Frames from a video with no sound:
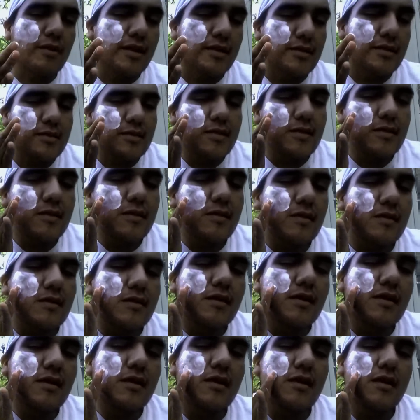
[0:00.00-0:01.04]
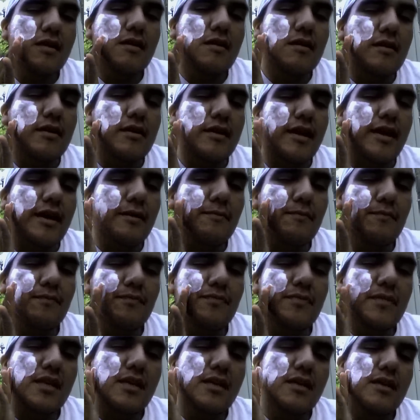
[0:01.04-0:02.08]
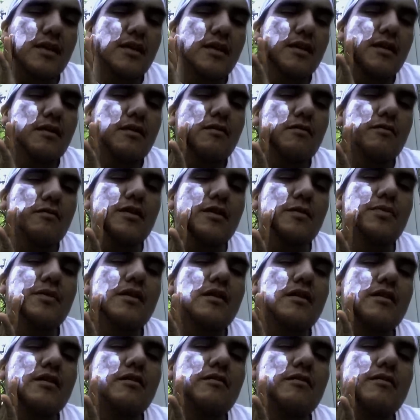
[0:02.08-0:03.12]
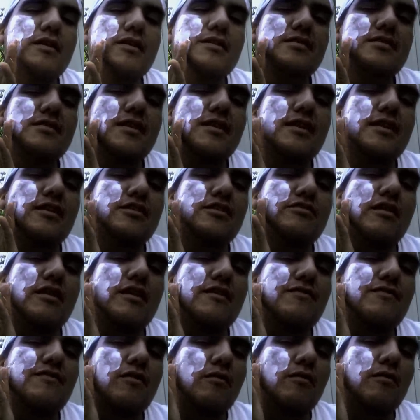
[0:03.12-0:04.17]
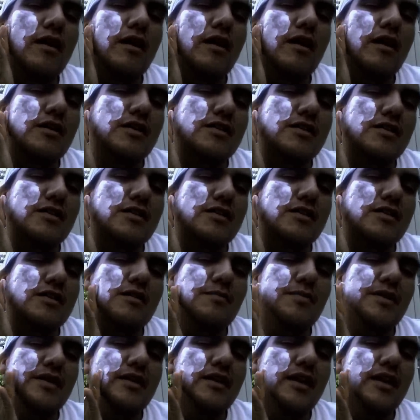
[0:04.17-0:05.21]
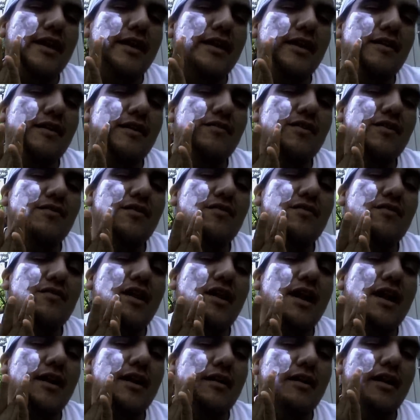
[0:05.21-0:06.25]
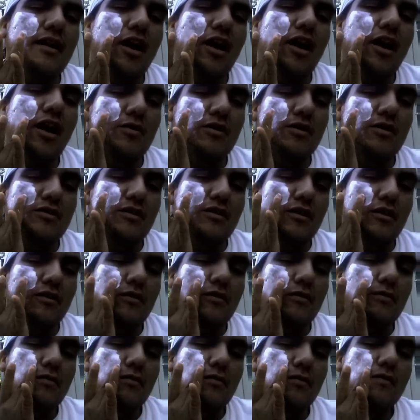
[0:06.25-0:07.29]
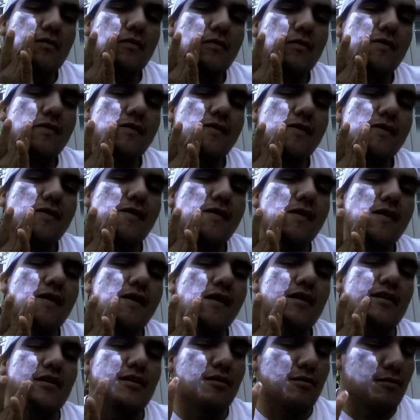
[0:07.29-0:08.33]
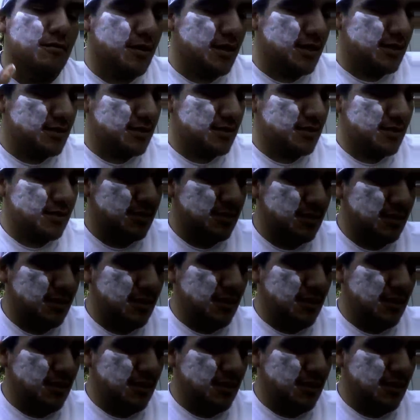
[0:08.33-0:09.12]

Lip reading: wrist. Okay? When you put it on your wrist, let it dry for a while, because it's going to be like if you've ever had Elmer's glue on your wrist,